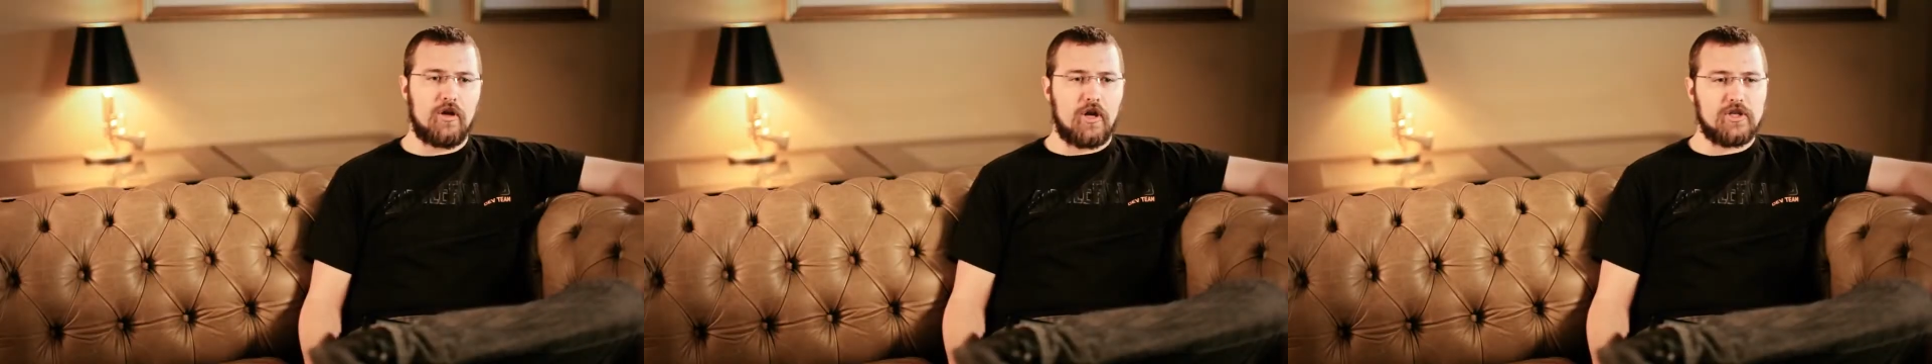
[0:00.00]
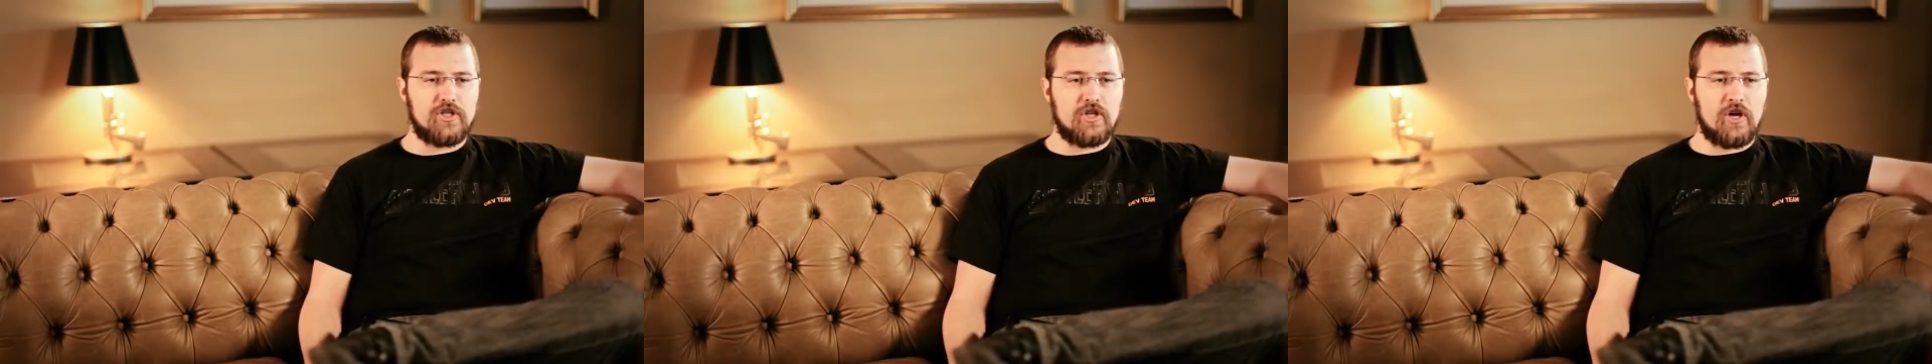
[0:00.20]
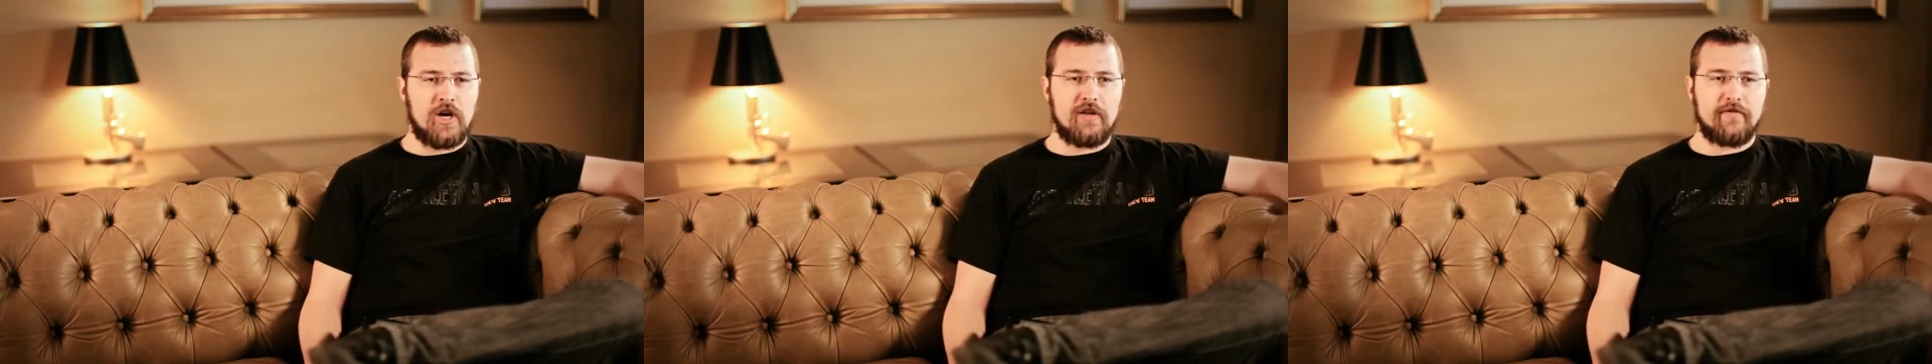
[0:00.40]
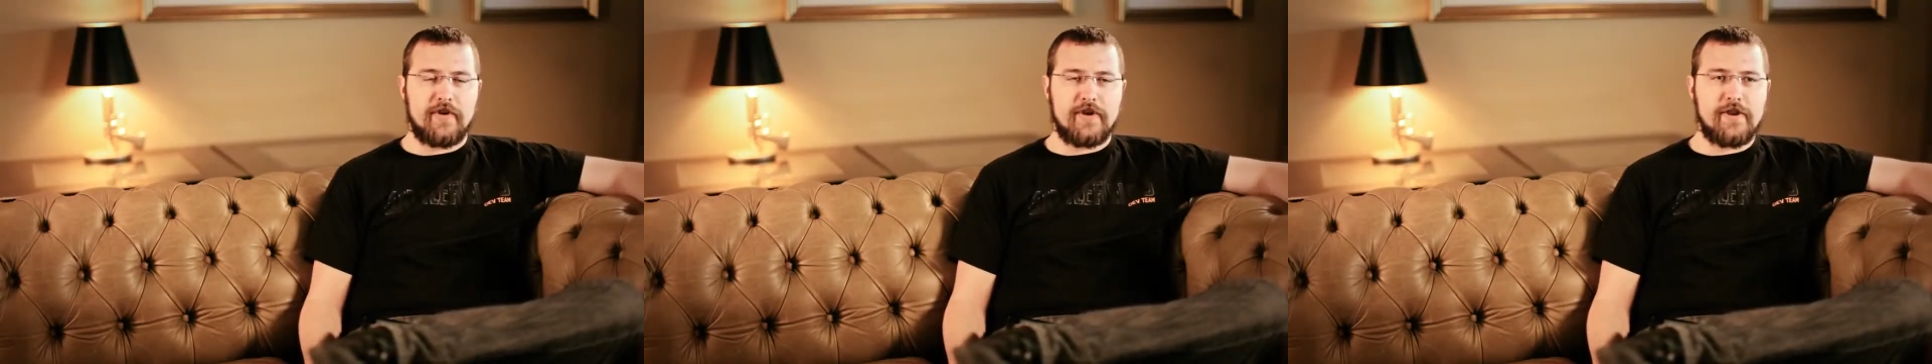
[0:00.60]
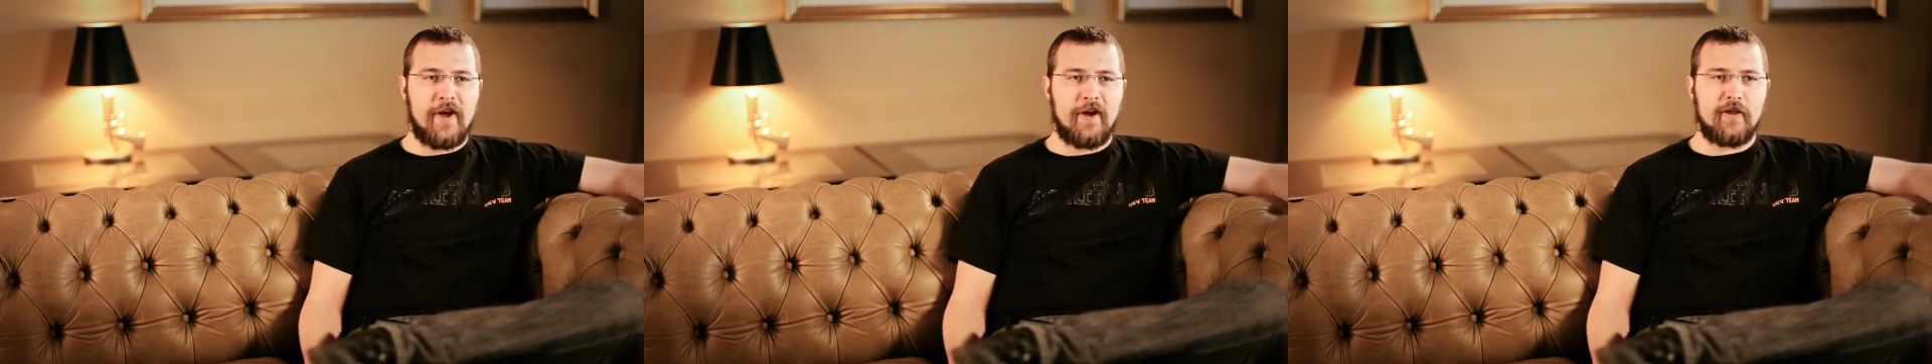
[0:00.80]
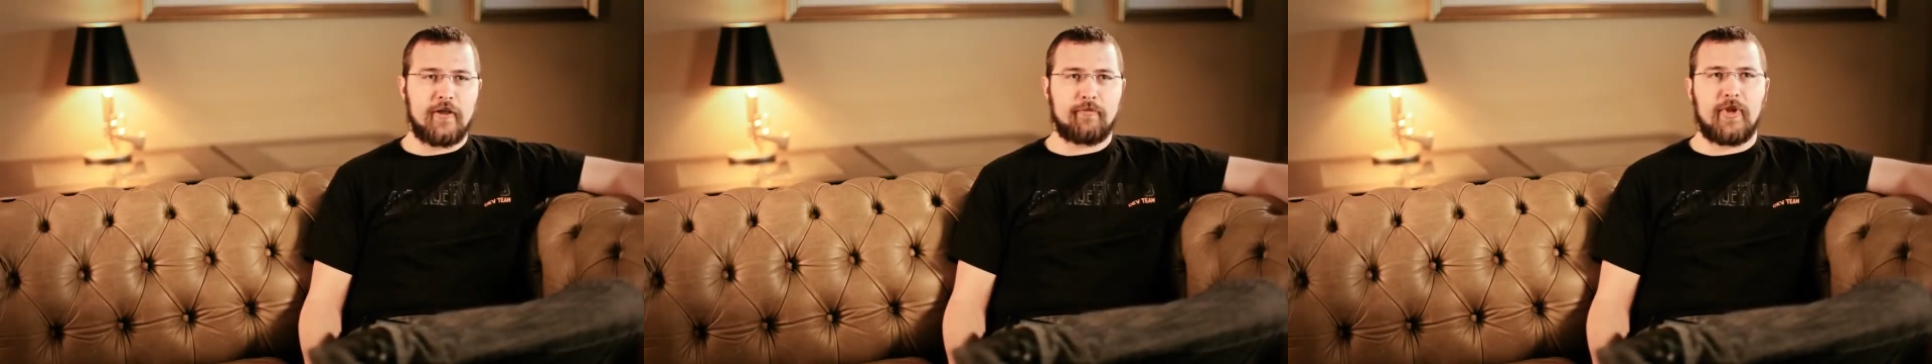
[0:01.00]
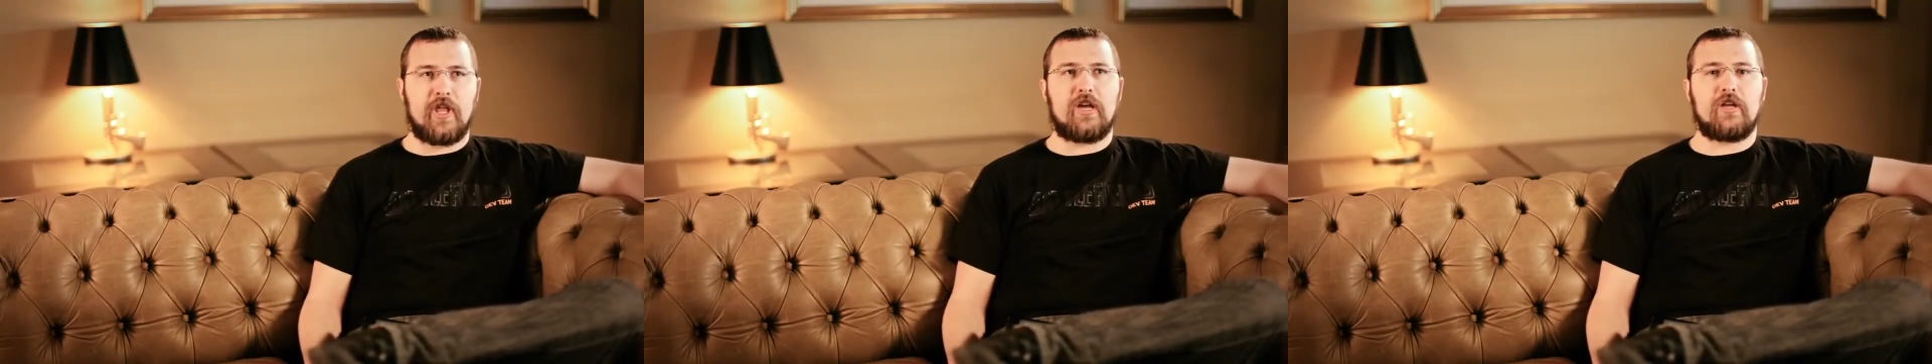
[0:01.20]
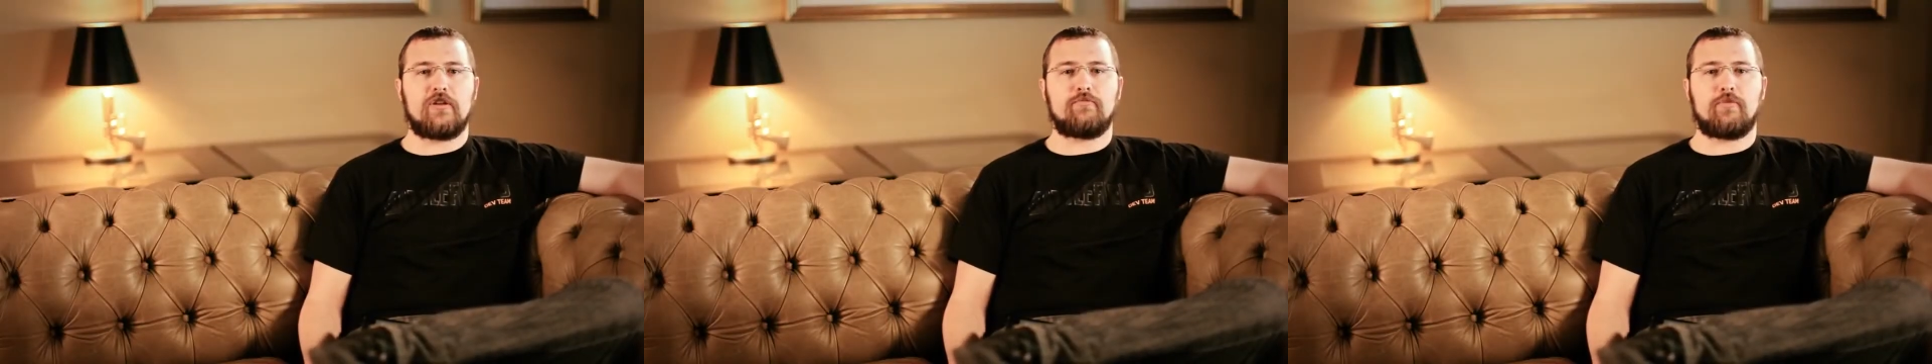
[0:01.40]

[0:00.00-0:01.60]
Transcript: it's kind of a nice blend